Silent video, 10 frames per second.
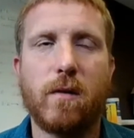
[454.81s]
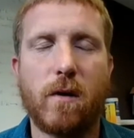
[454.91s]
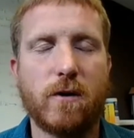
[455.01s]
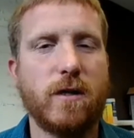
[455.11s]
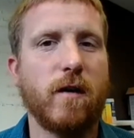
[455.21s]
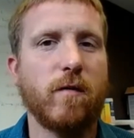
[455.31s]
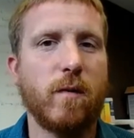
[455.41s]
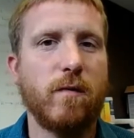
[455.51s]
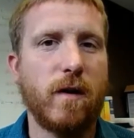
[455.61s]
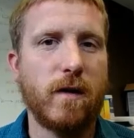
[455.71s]
largely
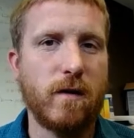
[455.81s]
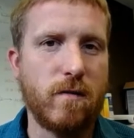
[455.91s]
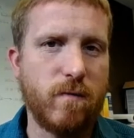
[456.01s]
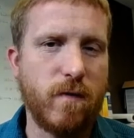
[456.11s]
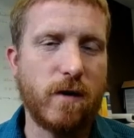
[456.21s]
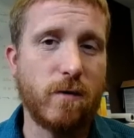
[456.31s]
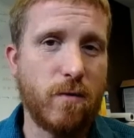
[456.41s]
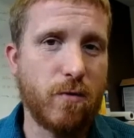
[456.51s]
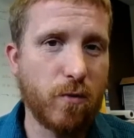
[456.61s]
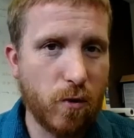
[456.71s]
government funded,
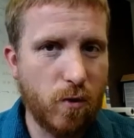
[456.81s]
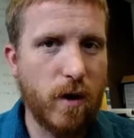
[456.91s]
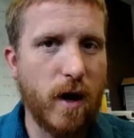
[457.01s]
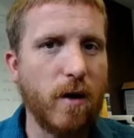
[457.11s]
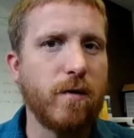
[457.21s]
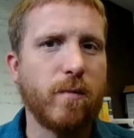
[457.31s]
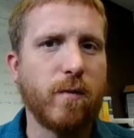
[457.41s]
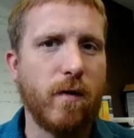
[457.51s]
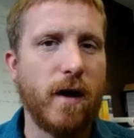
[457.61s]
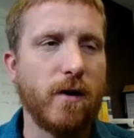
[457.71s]
funneled through health
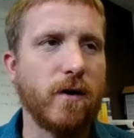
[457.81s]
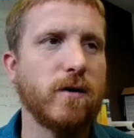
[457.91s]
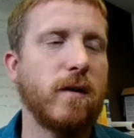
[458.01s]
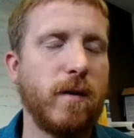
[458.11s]
providers,